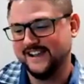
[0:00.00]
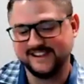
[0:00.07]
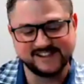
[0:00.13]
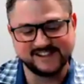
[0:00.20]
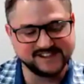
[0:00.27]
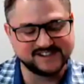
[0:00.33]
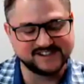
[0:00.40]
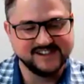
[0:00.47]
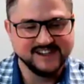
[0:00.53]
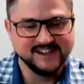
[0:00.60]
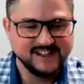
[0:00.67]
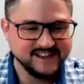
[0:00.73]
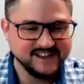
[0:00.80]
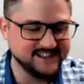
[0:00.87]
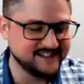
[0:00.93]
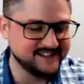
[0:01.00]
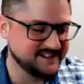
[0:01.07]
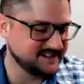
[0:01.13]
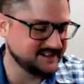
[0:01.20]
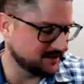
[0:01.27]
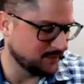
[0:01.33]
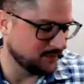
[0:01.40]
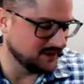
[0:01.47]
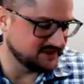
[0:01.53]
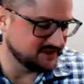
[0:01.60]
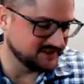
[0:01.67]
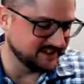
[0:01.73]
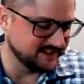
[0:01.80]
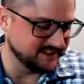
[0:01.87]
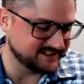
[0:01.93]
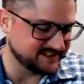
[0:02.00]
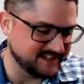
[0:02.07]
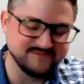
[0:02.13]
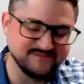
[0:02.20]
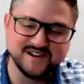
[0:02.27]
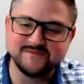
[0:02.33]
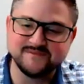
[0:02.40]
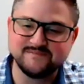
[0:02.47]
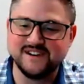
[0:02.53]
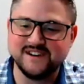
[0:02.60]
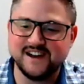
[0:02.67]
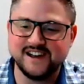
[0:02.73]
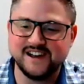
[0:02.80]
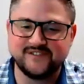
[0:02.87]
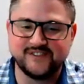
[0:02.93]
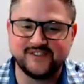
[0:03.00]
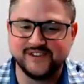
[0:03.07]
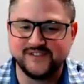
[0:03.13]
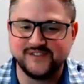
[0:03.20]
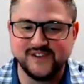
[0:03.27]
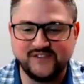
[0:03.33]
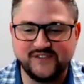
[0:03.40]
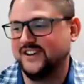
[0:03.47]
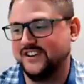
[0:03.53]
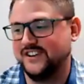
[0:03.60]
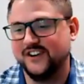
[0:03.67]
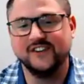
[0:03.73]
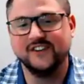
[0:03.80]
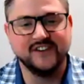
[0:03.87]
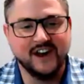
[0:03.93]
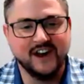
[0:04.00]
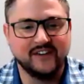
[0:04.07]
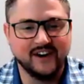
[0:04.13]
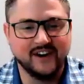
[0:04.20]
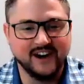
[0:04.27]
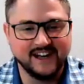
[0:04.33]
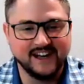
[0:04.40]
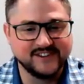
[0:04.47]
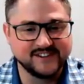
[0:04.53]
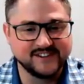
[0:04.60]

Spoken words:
this is a question that has kept me up at night for 15 years now, right?